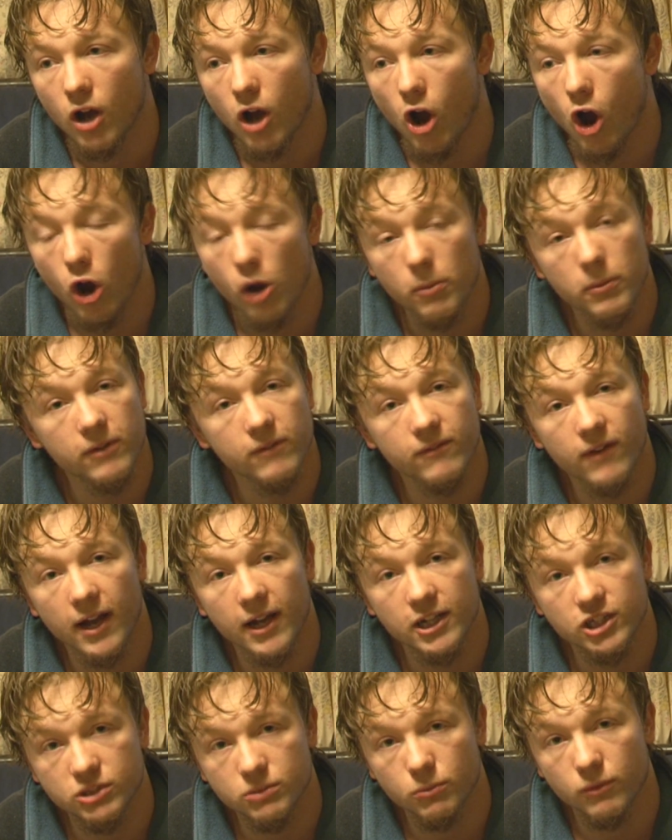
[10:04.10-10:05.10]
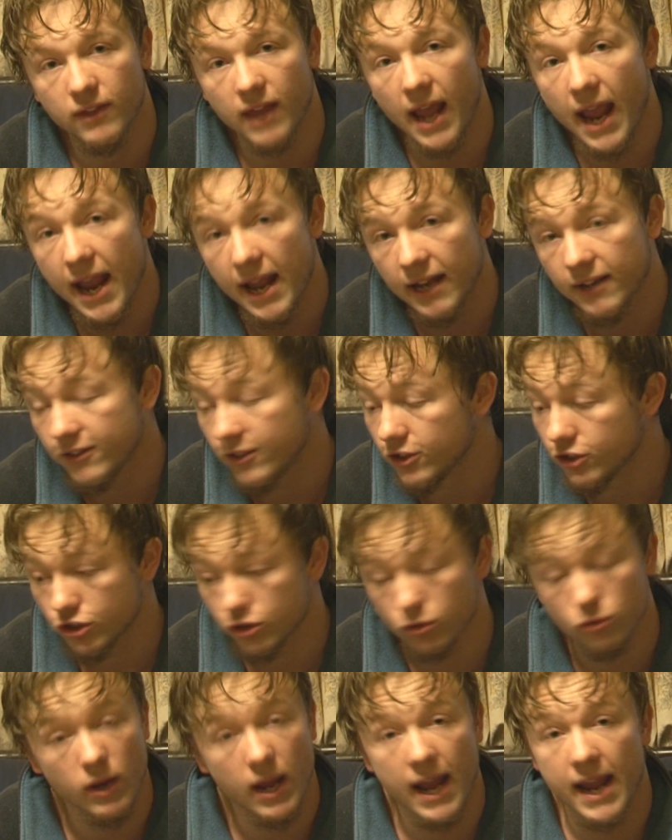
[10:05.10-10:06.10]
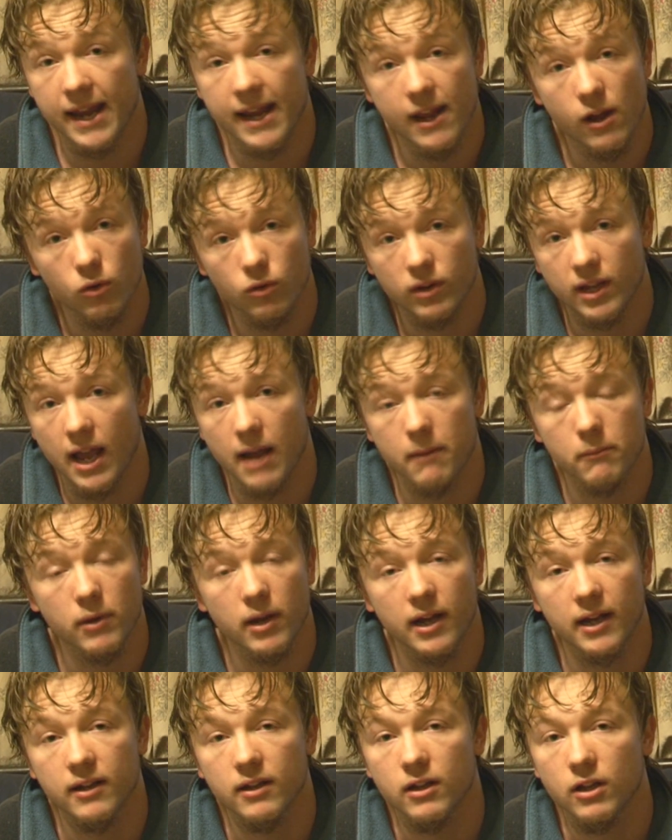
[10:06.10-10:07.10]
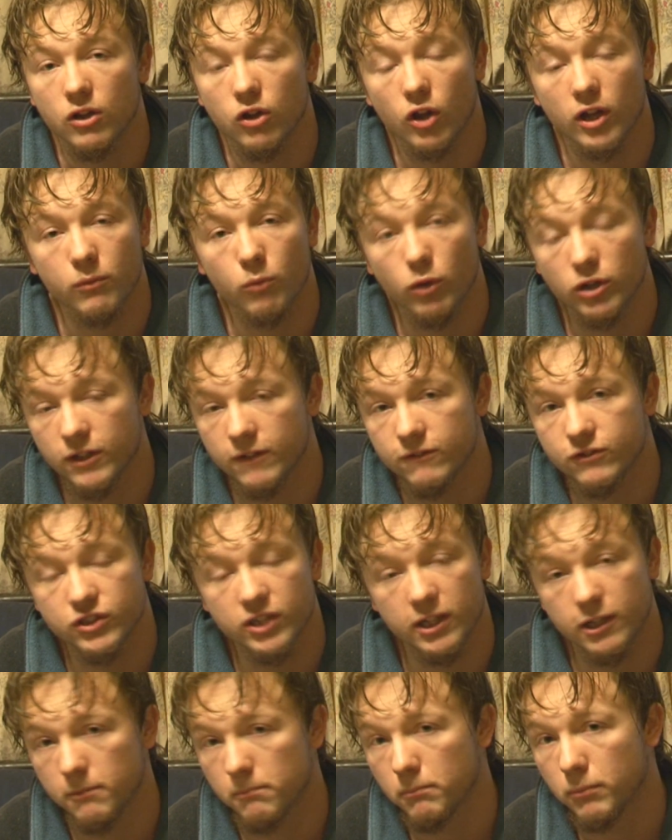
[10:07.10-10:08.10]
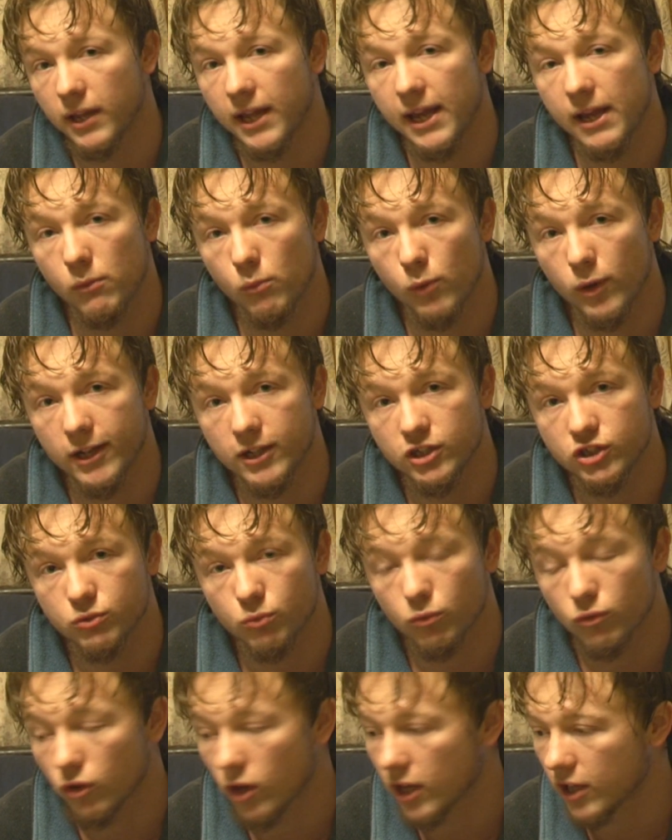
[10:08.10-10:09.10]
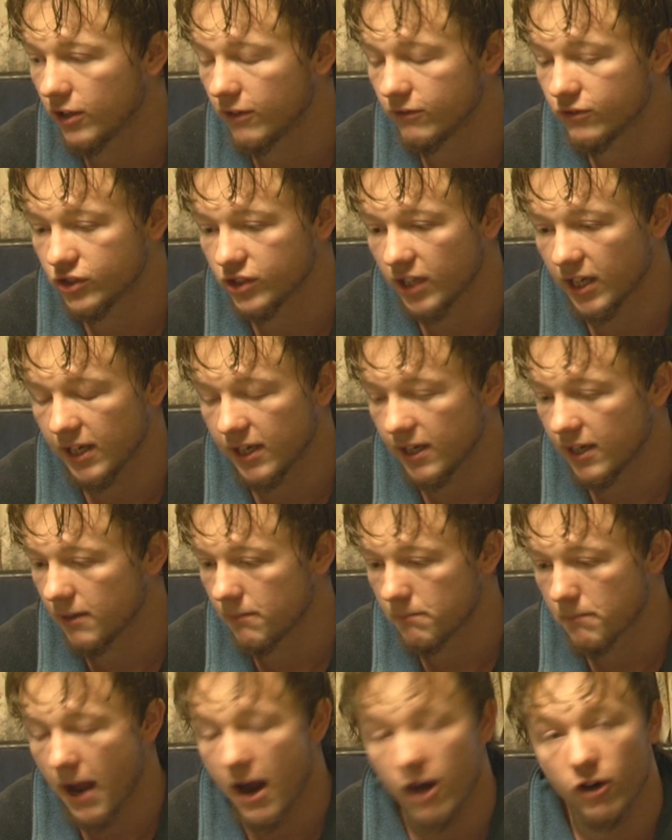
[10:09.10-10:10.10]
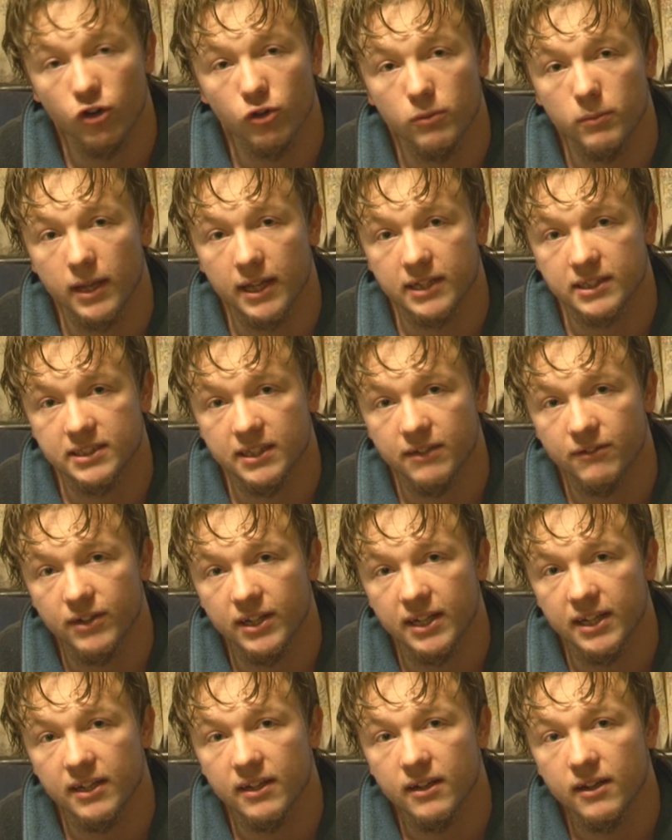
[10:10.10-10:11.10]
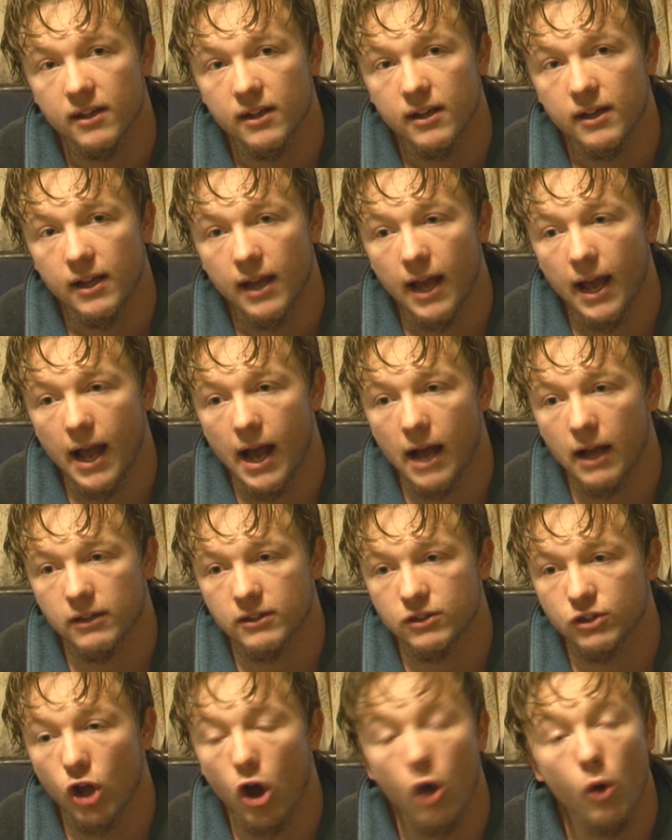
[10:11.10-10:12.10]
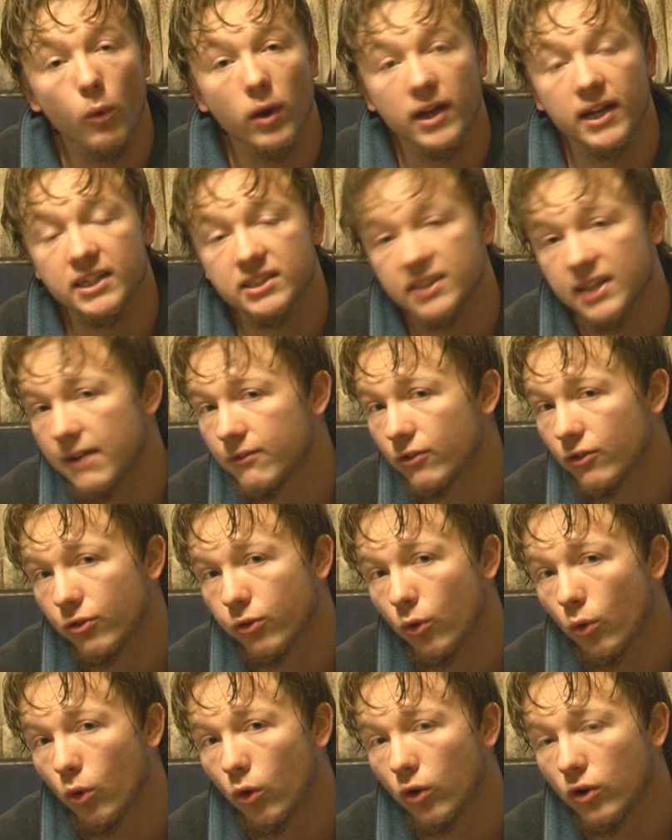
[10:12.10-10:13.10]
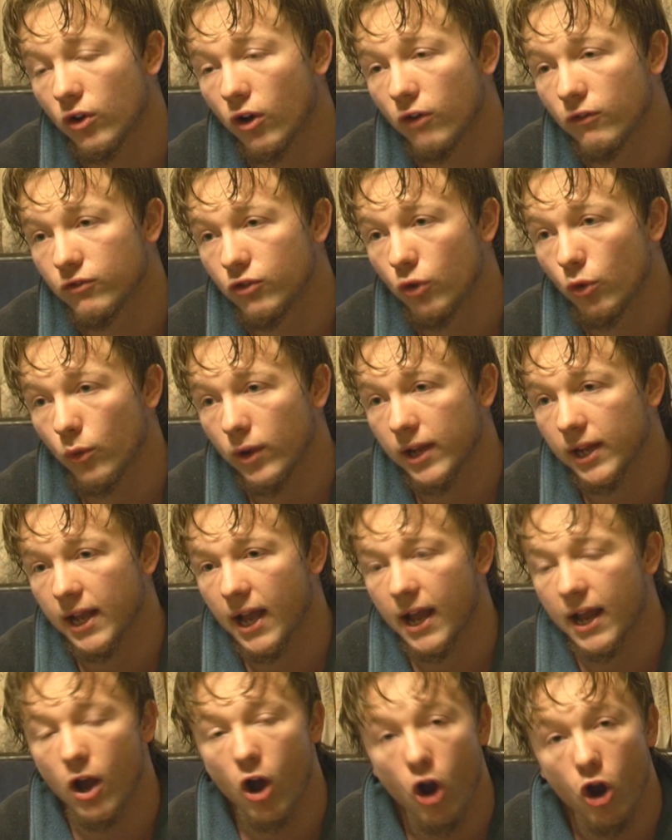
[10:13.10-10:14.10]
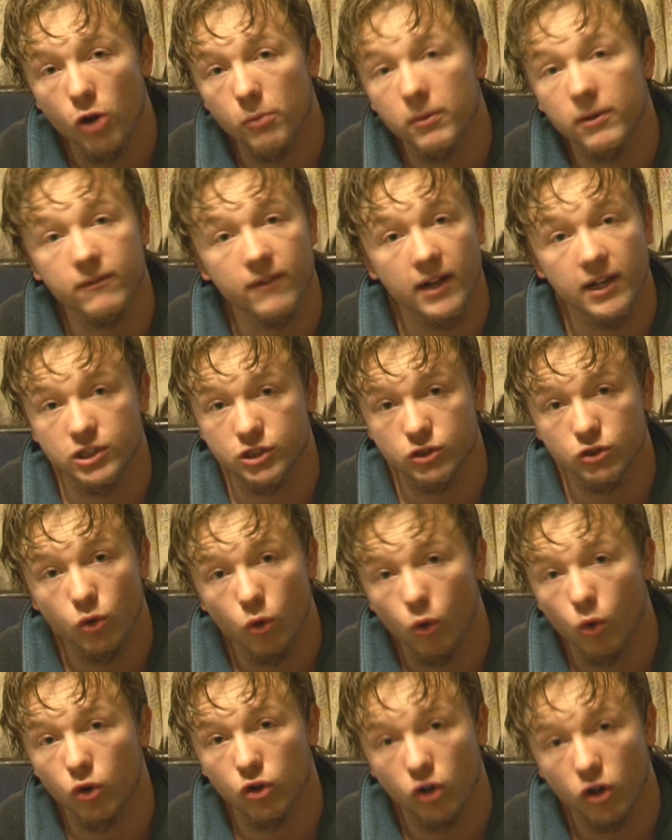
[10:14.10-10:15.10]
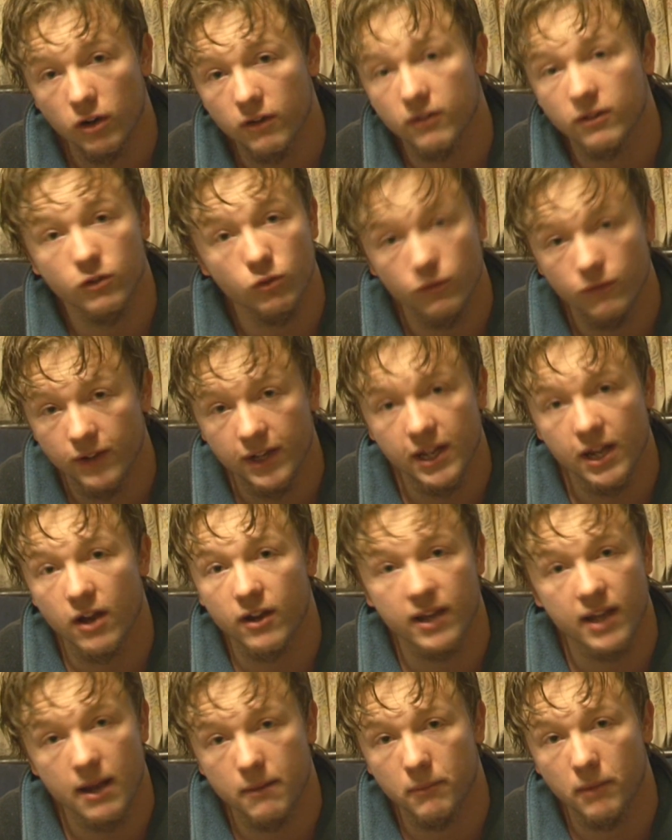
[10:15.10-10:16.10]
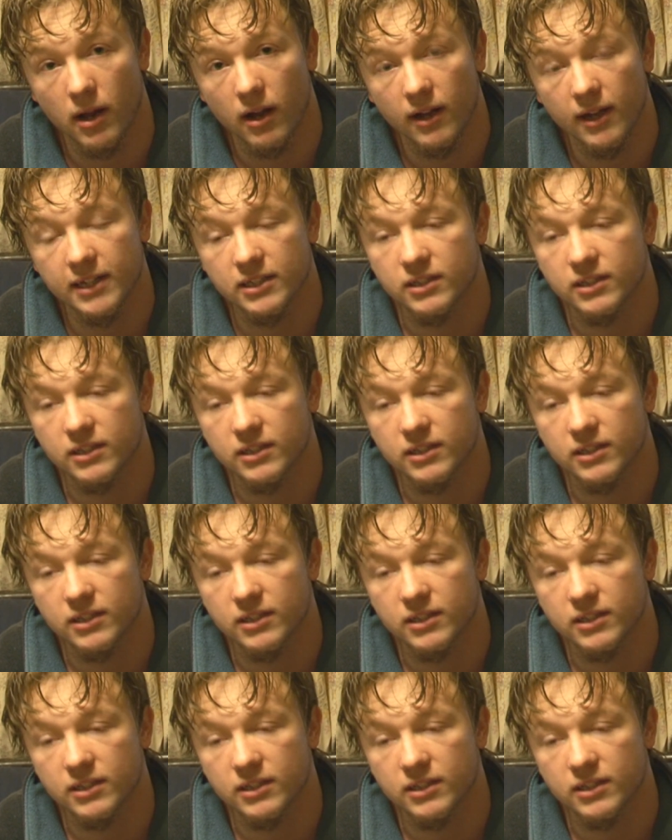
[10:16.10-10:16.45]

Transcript: home invasion with a digital handheld camera, like what you've seen in Blair Witch, like you've seen in Paranormal Activity, no one has ever thought of doing a home invasion caught on a little video camera.